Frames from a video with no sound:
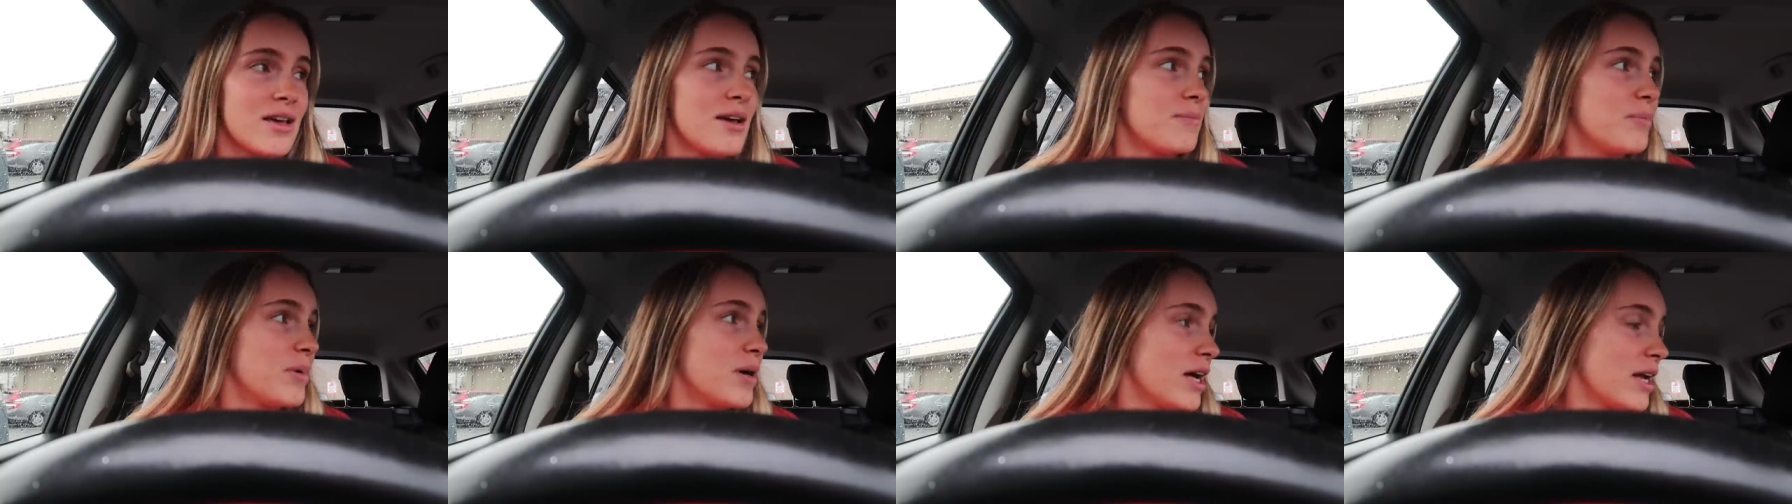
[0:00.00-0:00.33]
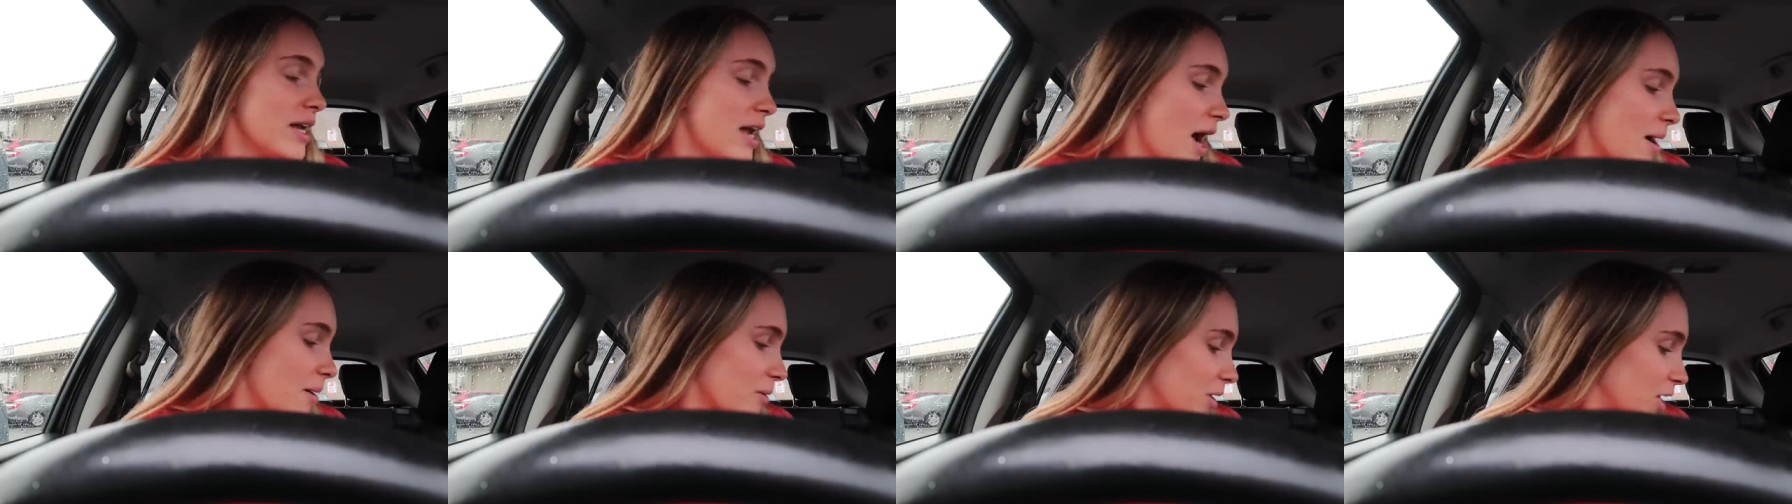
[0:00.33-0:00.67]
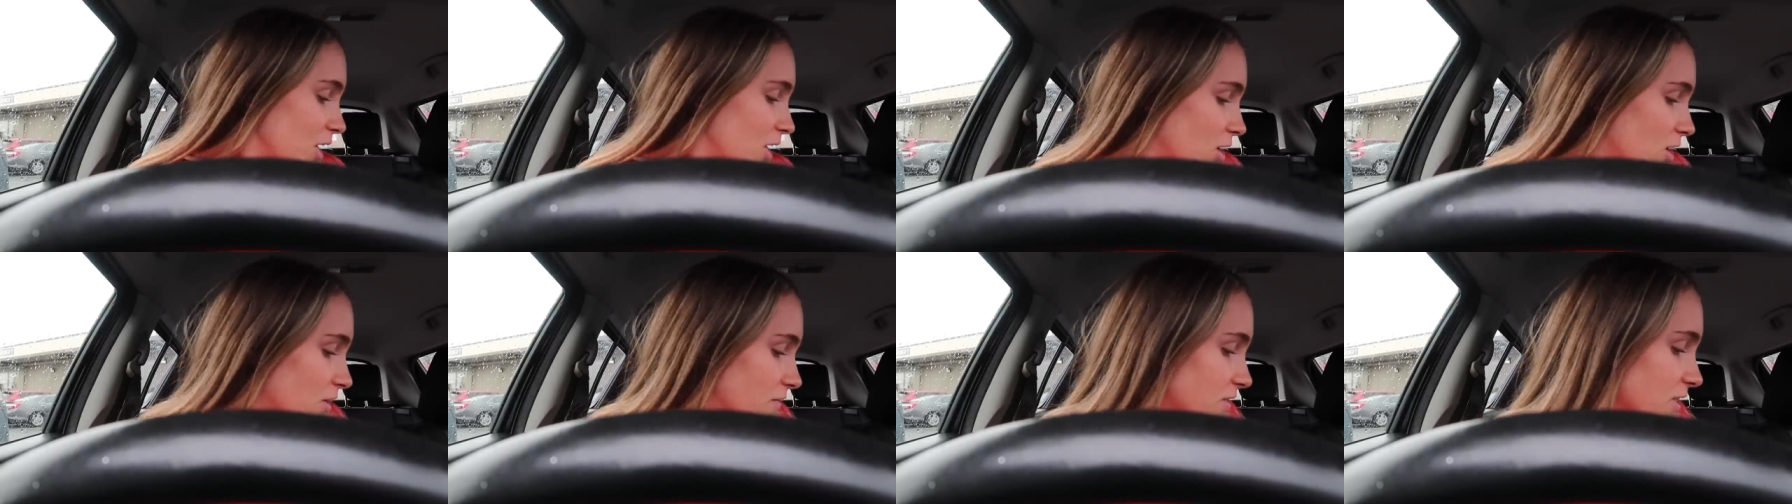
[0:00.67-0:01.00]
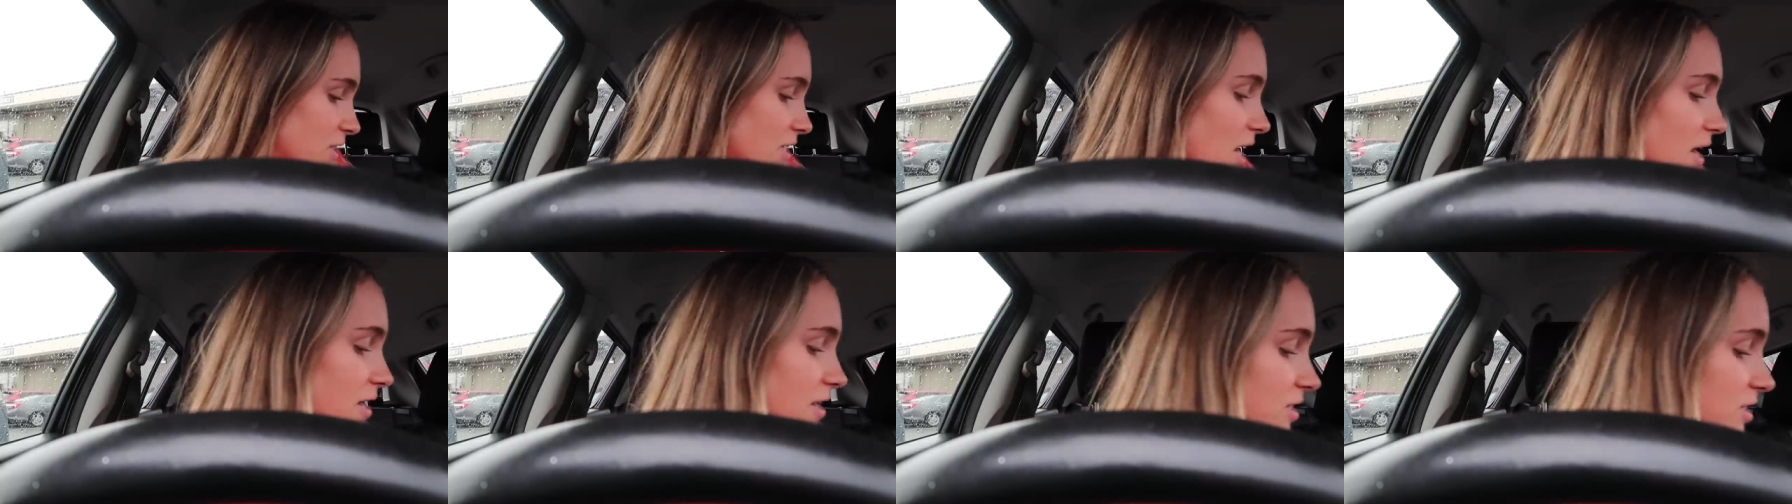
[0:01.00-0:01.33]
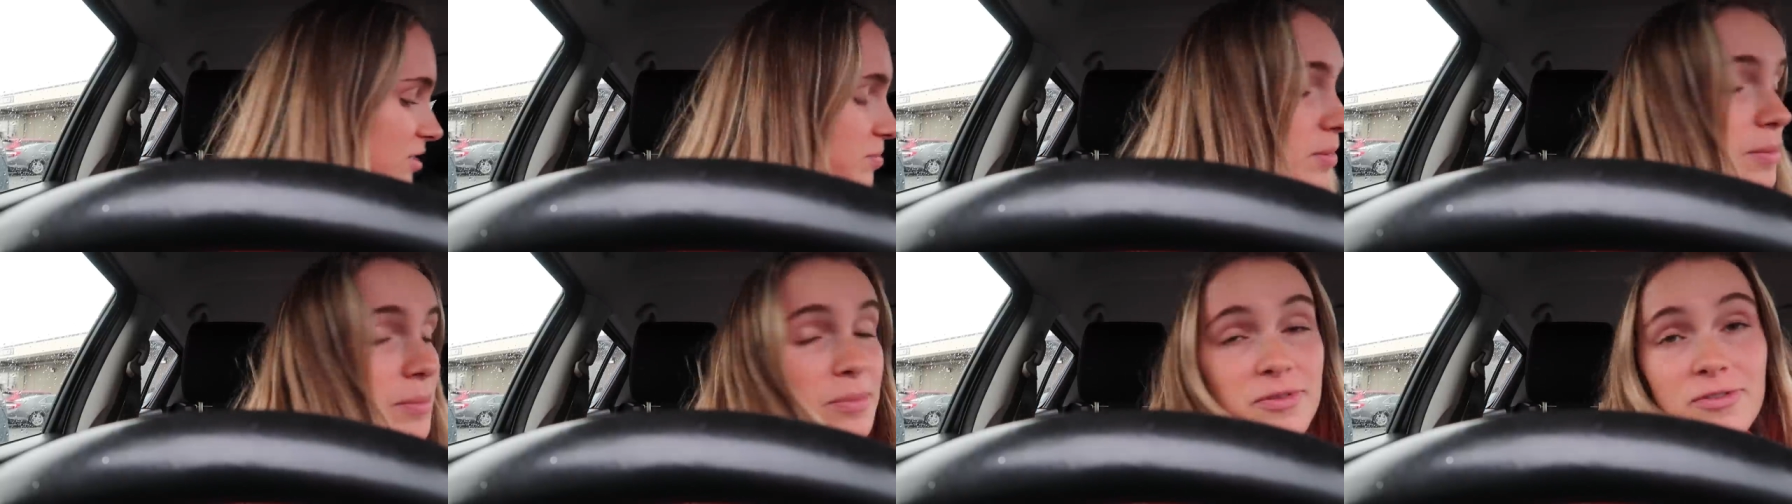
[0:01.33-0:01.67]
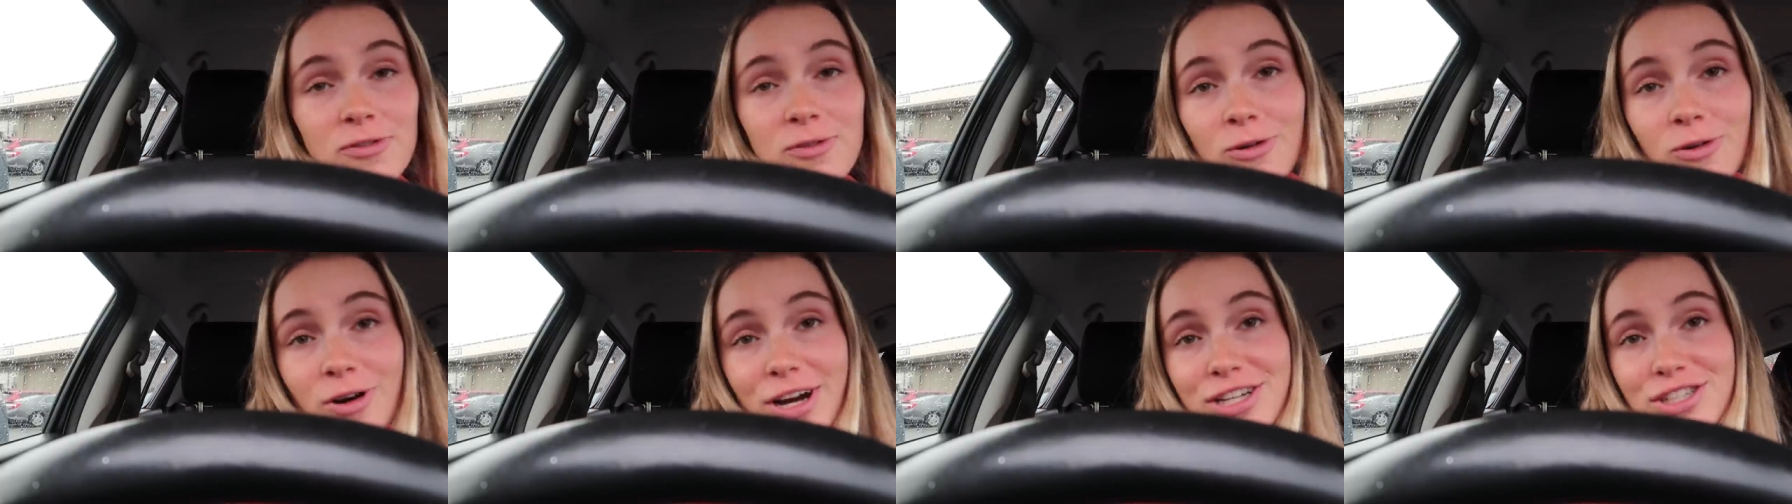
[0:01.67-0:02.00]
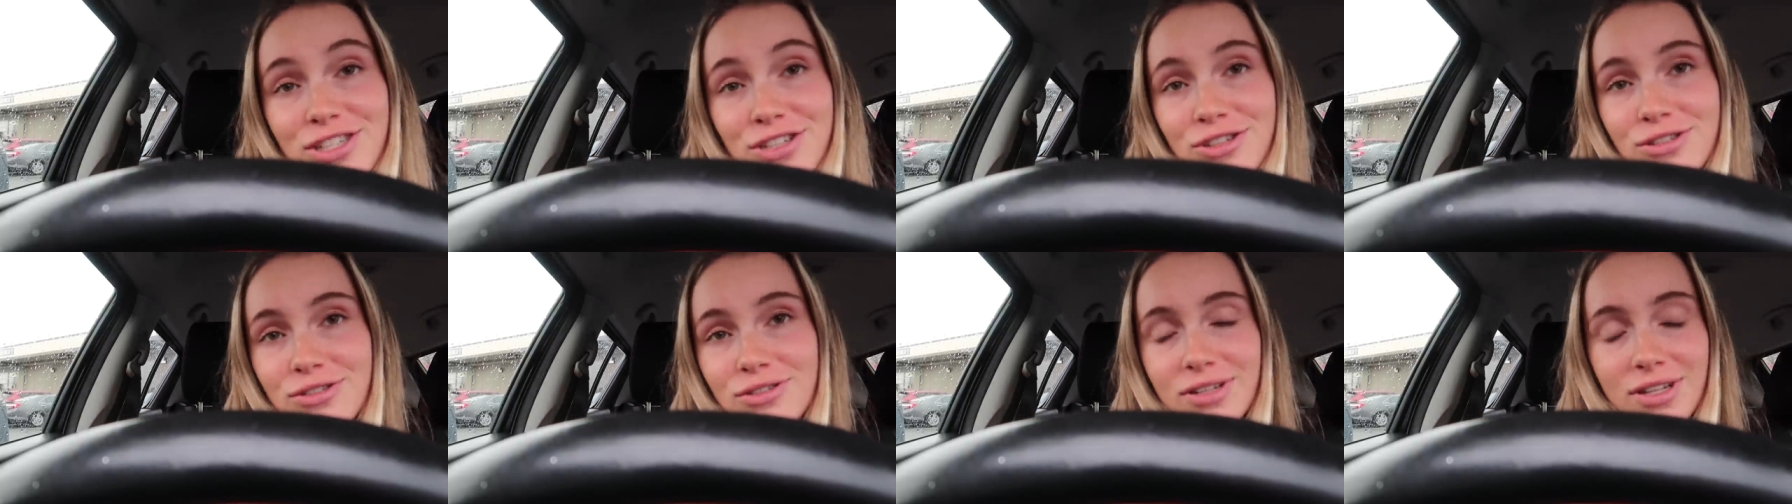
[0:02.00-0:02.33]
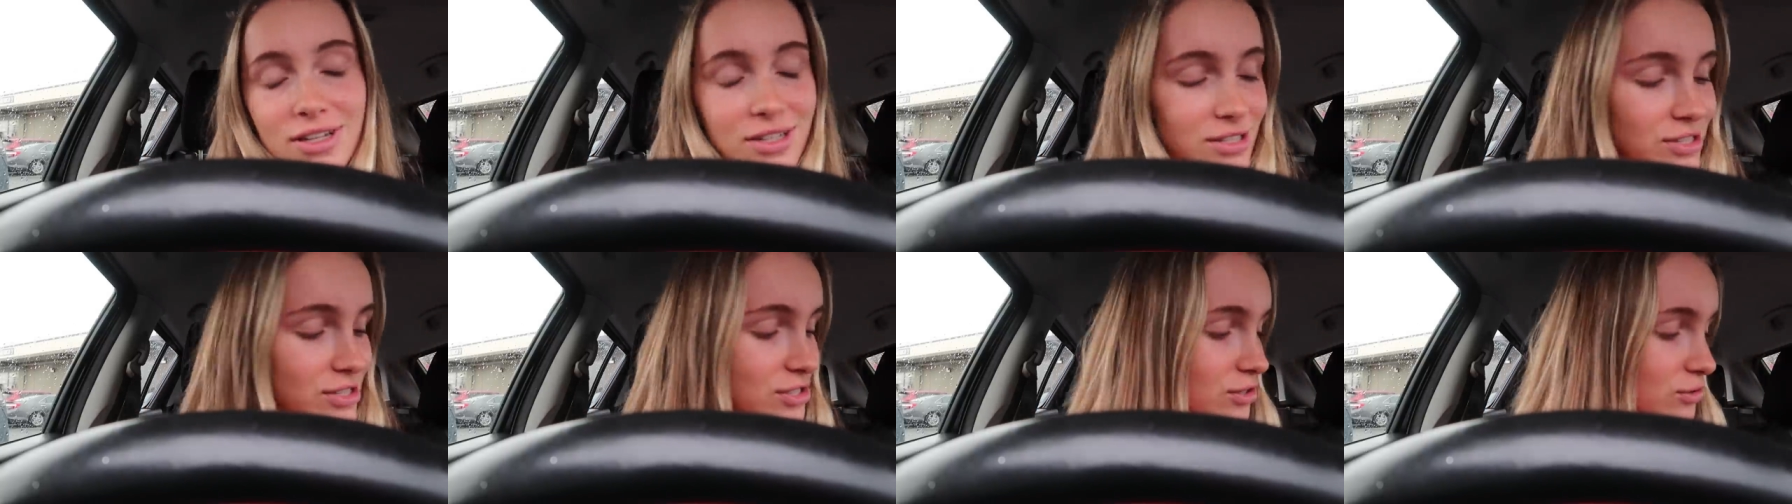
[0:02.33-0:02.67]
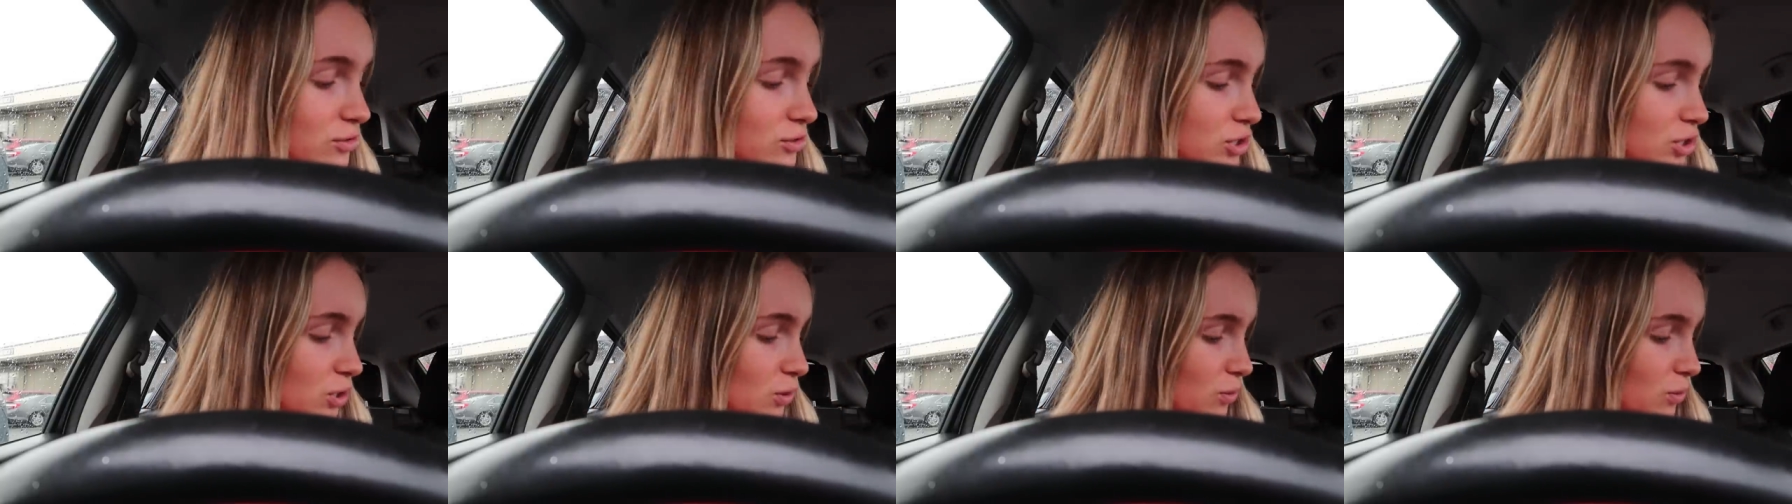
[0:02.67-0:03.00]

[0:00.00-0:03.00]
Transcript: But now I'm gonna head over to Nana's, but before I do, a little sushi